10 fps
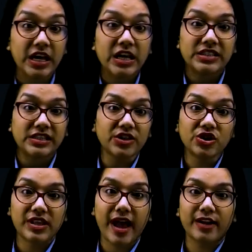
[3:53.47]
such
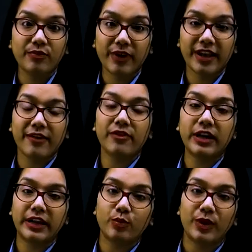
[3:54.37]
that wherever
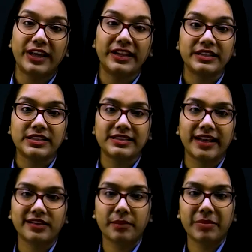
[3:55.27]
it will
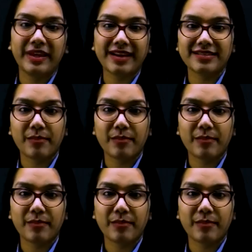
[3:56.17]
intersect the BX,